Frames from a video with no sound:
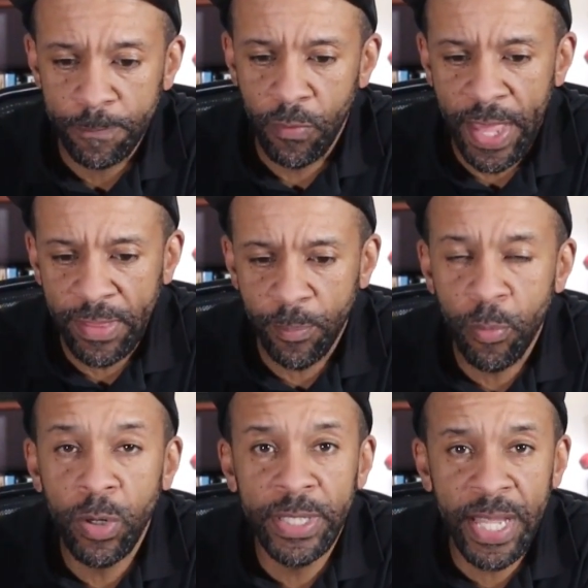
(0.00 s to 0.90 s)
So that's a
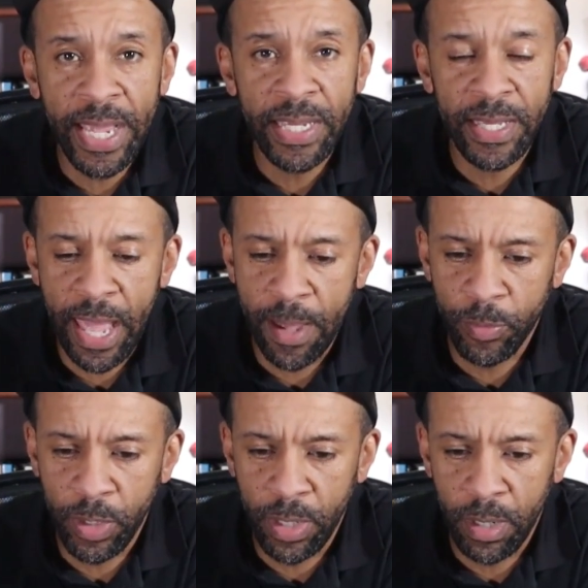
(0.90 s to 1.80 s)
pretty tight gap
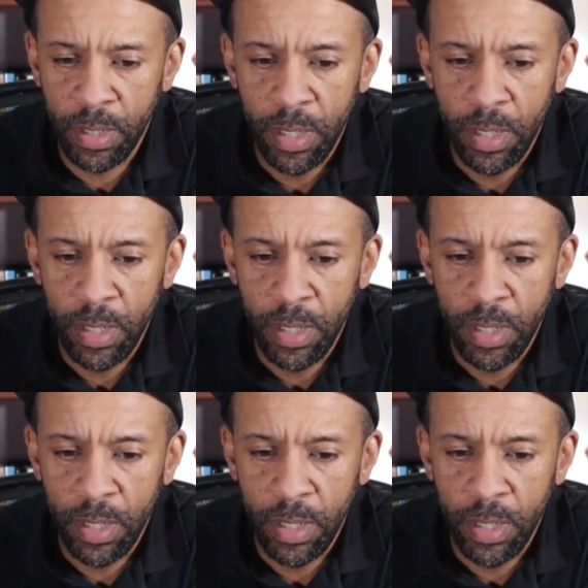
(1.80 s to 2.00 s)
there.